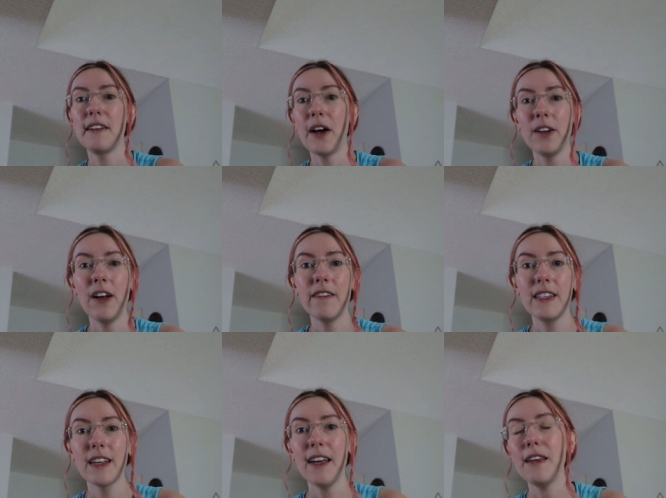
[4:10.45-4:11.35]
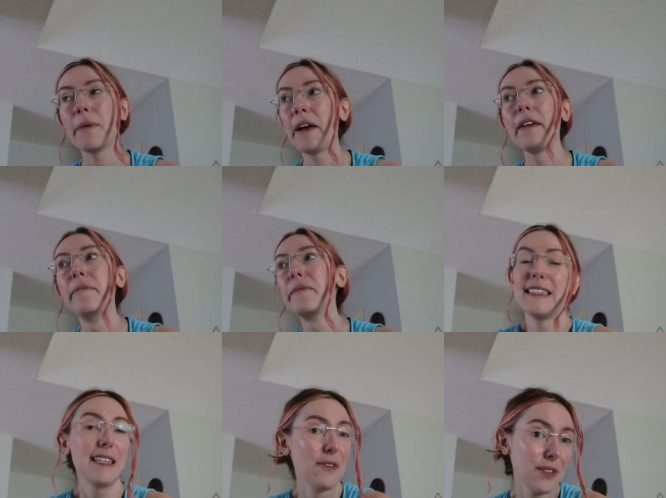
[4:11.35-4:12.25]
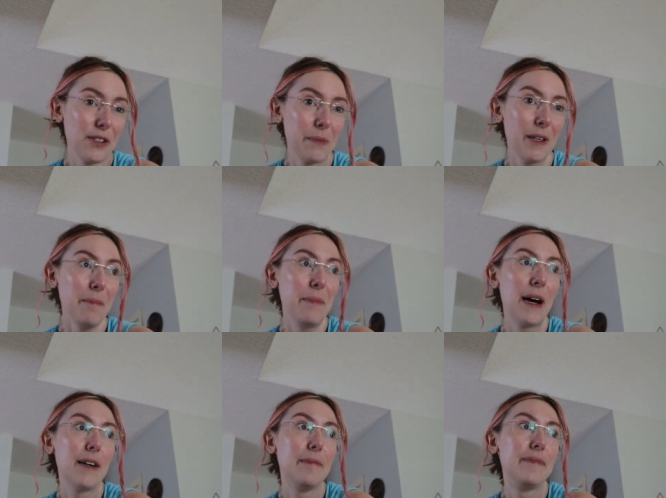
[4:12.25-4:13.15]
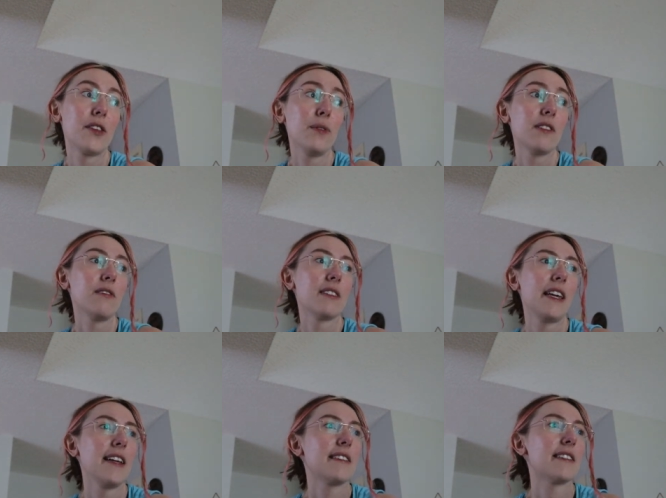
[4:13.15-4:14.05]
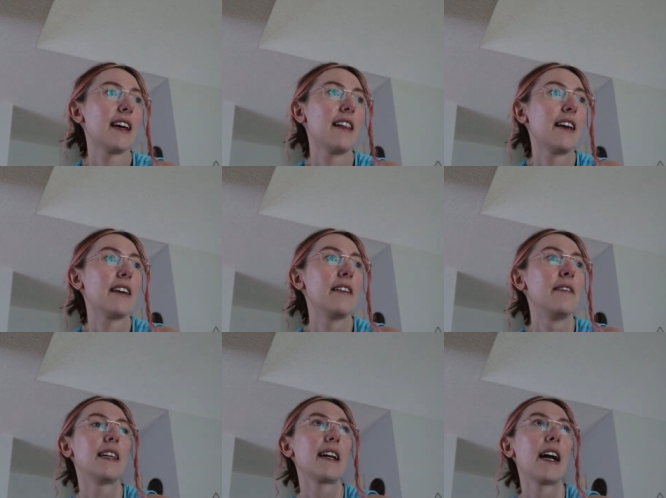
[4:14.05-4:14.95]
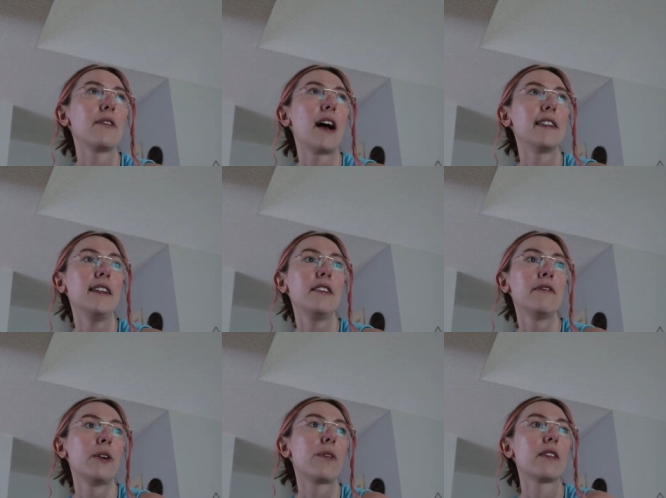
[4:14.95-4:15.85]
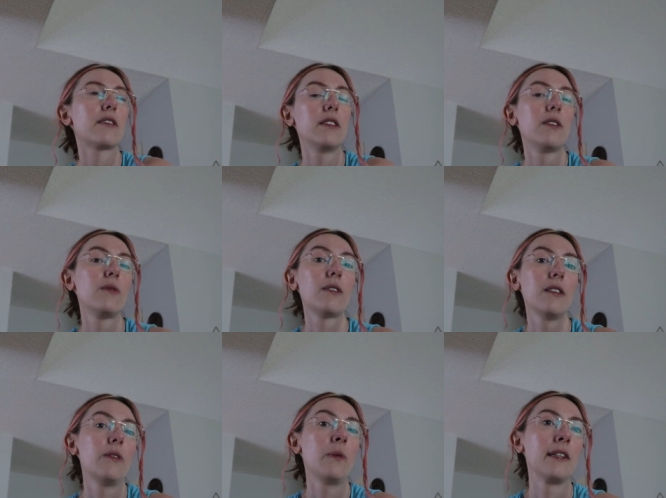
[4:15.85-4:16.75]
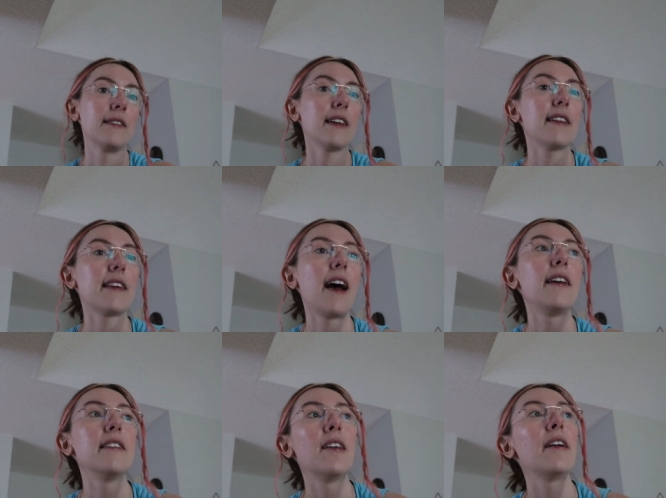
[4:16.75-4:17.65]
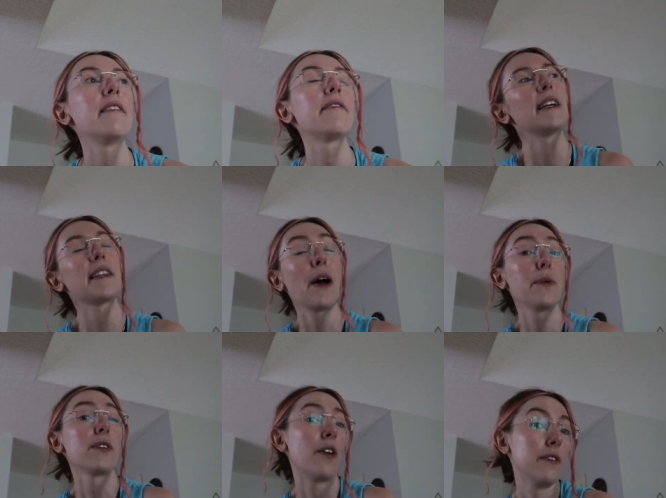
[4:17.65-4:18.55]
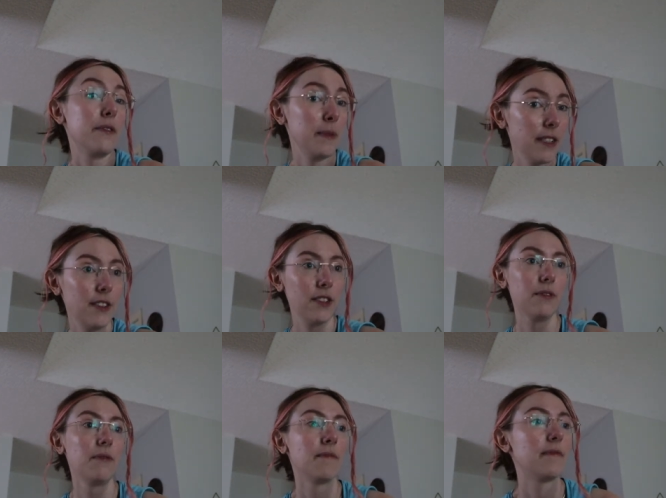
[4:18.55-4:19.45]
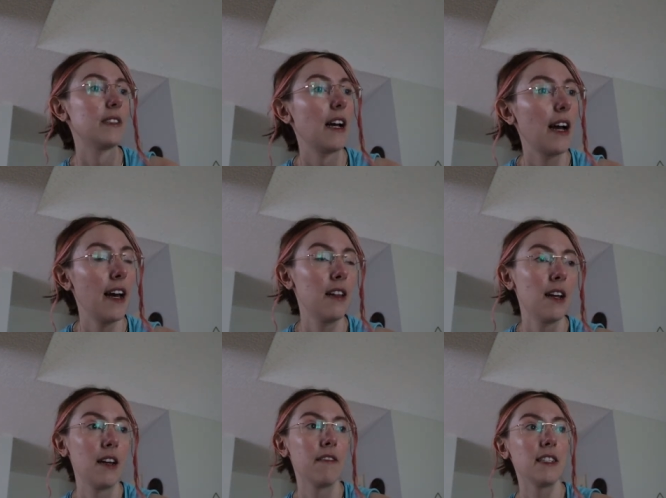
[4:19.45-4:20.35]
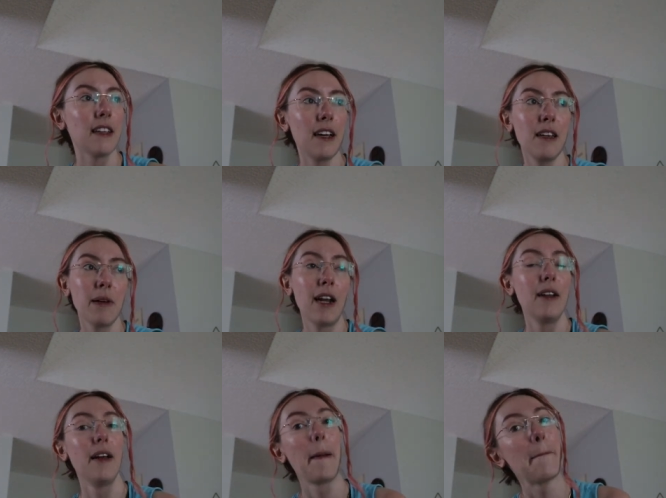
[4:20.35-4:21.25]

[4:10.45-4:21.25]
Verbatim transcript: Now I don't have anxiety about it. It sounds stupid, but those little things that like, like I, I need to focus on those little wins like that in life. Like, that was hard for me to do. I had a lot of anxiety about it,